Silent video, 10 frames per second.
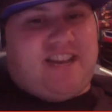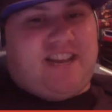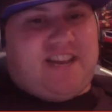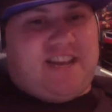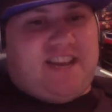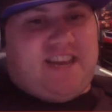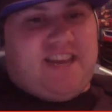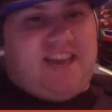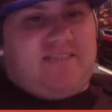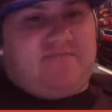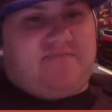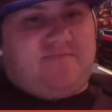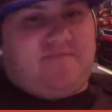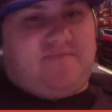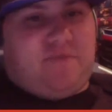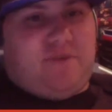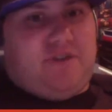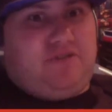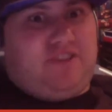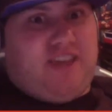Yeah, we do see it.